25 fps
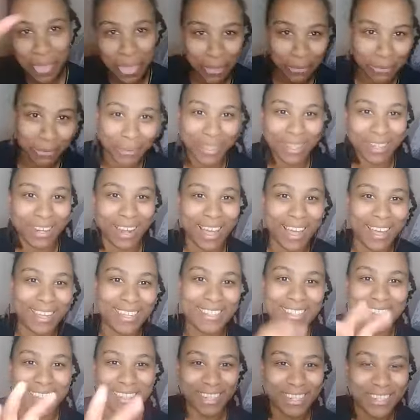the ring
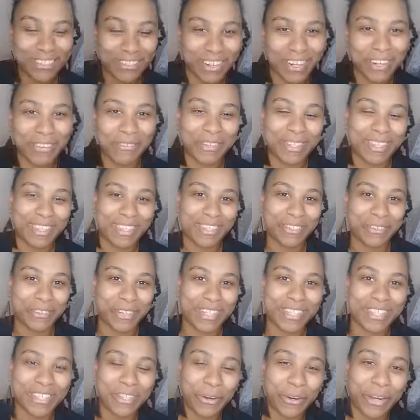lights and trying to read the
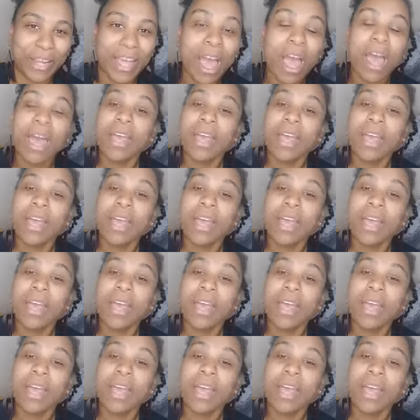screen, sorry.